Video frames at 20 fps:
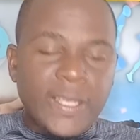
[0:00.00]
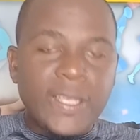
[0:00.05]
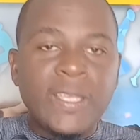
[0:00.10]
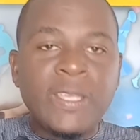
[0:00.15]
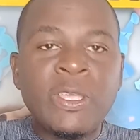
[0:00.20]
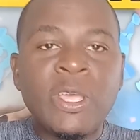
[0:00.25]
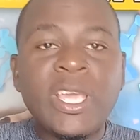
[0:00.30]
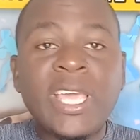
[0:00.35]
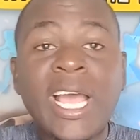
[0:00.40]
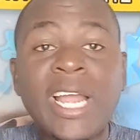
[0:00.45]

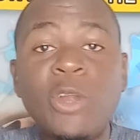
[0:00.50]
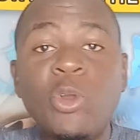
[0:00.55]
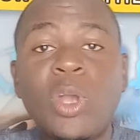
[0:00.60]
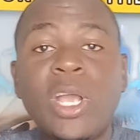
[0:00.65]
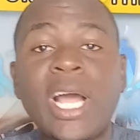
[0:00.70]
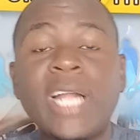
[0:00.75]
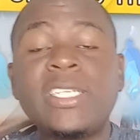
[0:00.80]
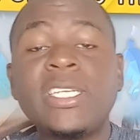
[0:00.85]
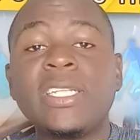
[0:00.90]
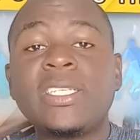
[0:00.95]
you can
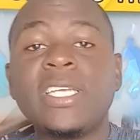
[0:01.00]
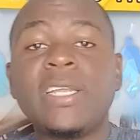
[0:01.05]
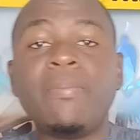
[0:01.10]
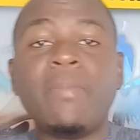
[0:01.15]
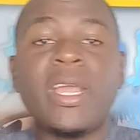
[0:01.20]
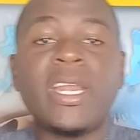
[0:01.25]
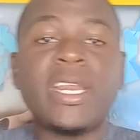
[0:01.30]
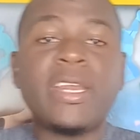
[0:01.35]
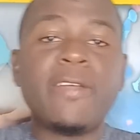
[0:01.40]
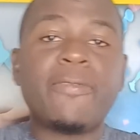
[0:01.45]
look at it in
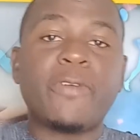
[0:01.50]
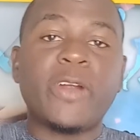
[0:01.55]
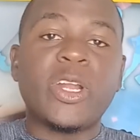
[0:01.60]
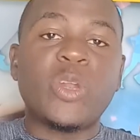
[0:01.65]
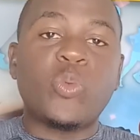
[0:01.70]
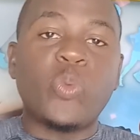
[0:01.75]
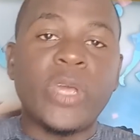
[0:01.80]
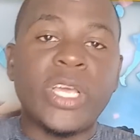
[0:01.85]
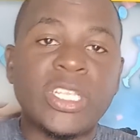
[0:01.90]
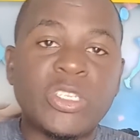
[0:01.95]
many
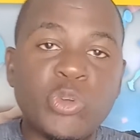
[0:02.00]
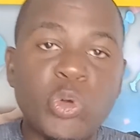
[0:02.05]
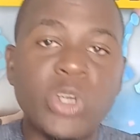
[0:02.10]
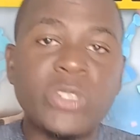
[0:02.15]
different ways.